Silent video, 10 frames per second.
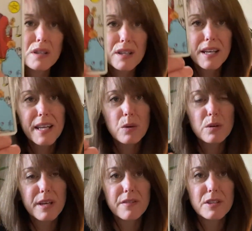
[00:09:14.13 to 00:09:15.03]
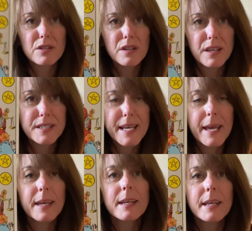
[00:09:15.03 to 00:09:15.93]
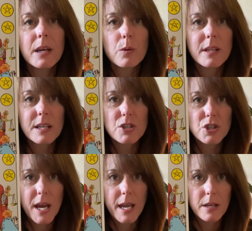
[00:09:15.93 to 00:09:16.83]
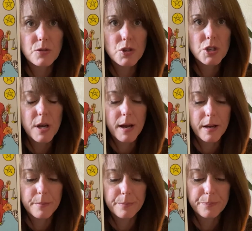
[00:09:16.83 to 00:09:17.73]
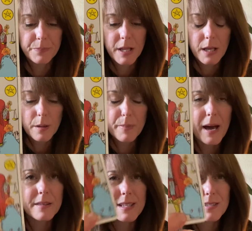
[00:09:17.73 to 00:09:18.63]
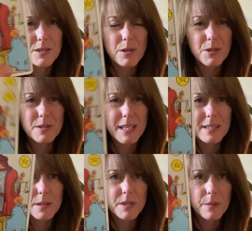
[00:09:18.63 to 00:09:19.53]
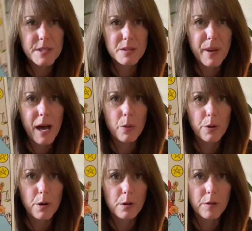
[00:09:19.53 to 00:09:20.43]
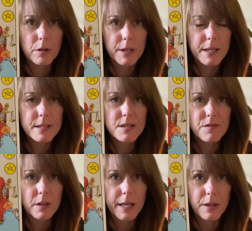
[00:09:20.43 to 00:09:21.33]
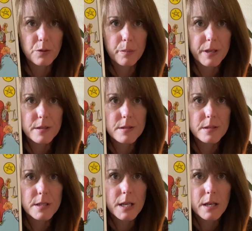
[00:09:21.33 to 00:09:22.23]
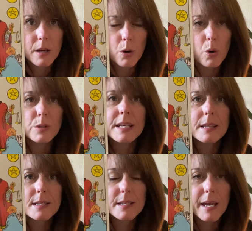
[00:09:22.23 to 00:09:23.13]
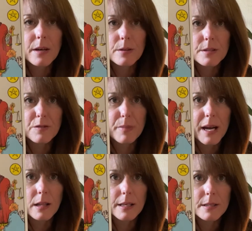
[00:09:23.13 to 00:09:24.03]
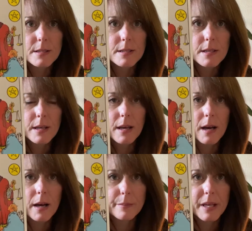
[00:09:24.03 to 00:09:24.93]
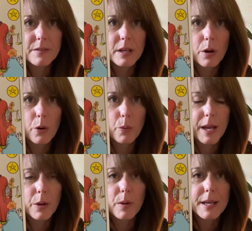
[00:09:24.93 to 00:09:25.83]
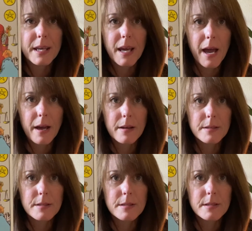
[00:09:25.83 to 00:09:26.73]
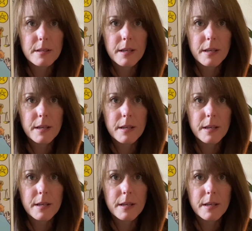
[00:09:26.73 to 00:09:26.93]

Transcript: An equal give and take, an equal exchange. This is also seen sometimes as power over. Look at this philanthropist holding the scales of balance, giving away what he has.